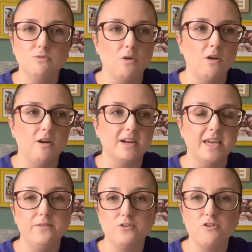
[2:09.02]
or
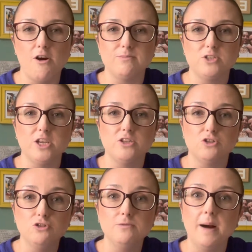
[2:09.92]
gave you the option
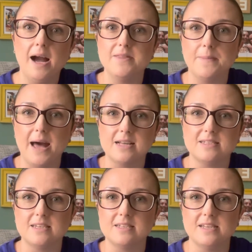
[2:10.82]
to buy the
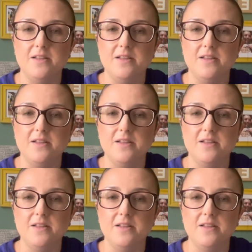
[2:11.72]
passes.